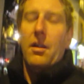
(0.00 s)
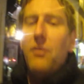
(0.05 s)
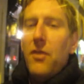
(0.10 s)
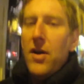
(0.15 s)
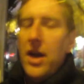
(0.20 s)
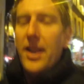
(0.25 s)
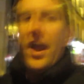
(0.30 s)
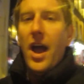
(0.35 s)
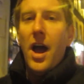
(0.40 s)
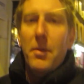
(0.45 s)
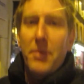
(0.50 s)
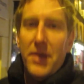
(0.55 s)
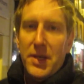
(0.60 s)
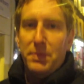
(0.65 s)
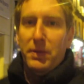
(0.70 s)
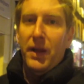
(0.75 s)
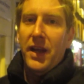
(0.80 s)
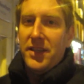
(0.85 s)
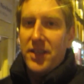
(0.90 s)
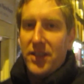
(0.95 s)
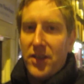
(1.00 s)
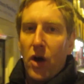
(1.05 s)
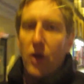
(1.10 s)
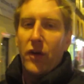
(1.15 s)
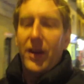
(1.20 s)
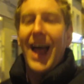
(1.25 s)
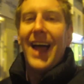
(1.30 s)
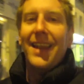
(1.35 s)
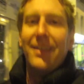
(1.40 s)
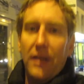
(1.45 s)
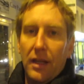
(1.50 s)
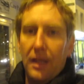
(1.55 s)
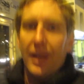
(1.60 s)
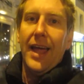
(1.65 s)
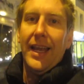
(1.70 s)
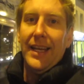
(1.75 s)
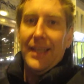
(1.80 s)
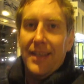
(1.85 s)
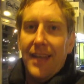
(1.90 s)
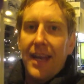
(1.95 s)
I really hope this place has got
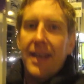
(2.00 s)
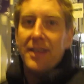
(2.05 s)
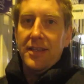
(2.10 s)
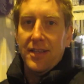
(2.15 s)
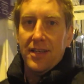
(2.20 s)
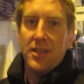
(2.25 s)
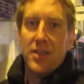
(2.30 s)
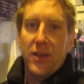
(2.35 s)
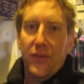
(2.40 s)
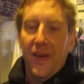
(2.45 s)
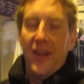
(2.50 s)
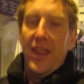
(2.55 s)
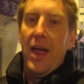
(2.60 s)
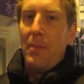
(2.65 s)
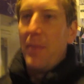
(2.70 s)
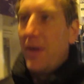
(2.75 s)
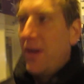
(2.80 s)
candlelight dinners and stuff like that,